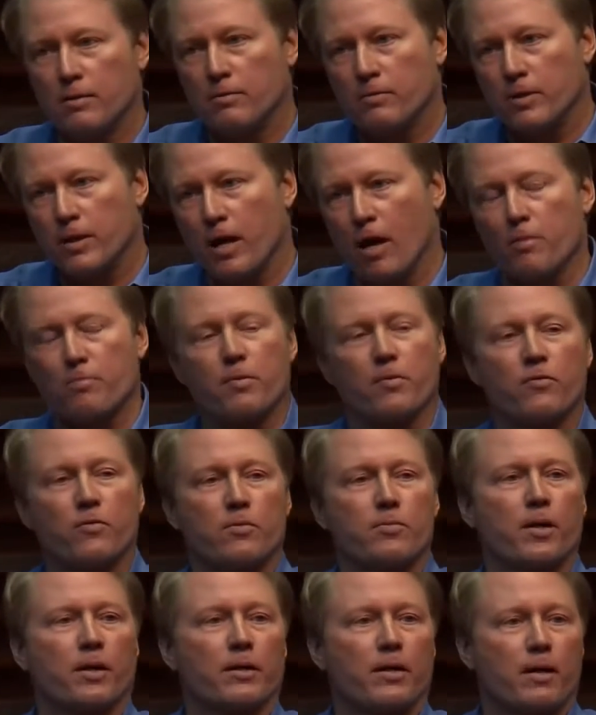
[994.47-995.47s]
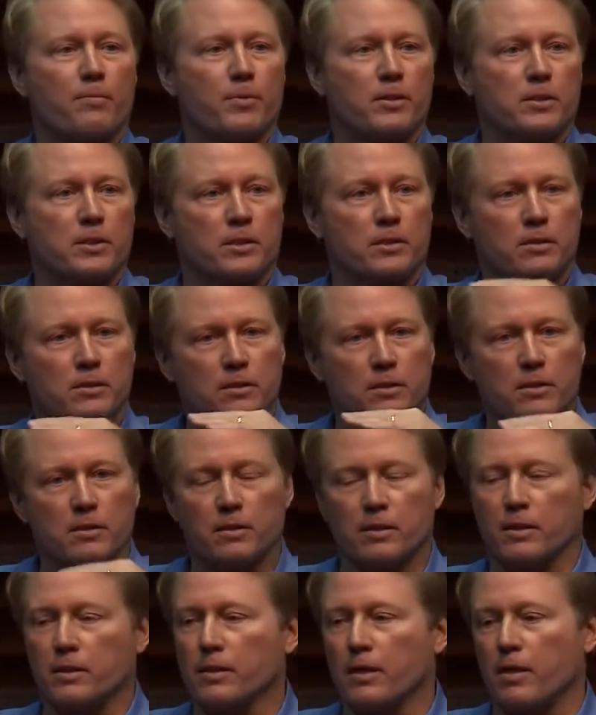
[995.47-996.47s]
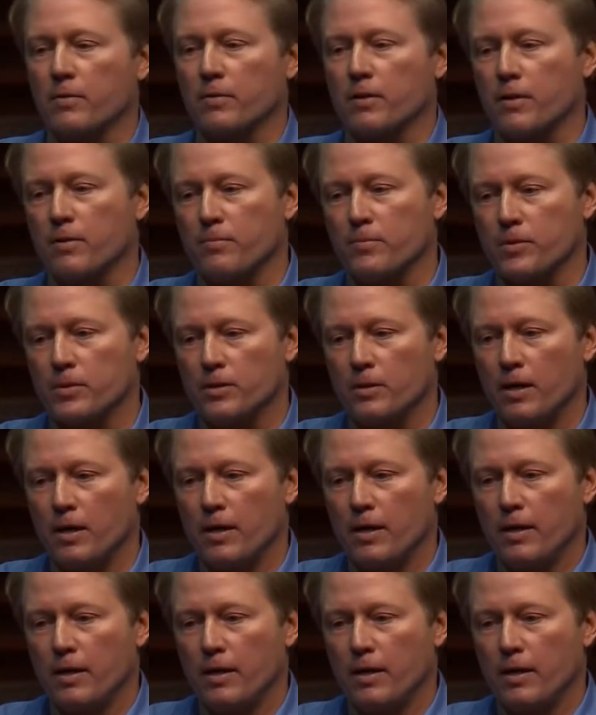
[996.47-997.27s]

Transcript: We outperform our competition in clinical outcomes.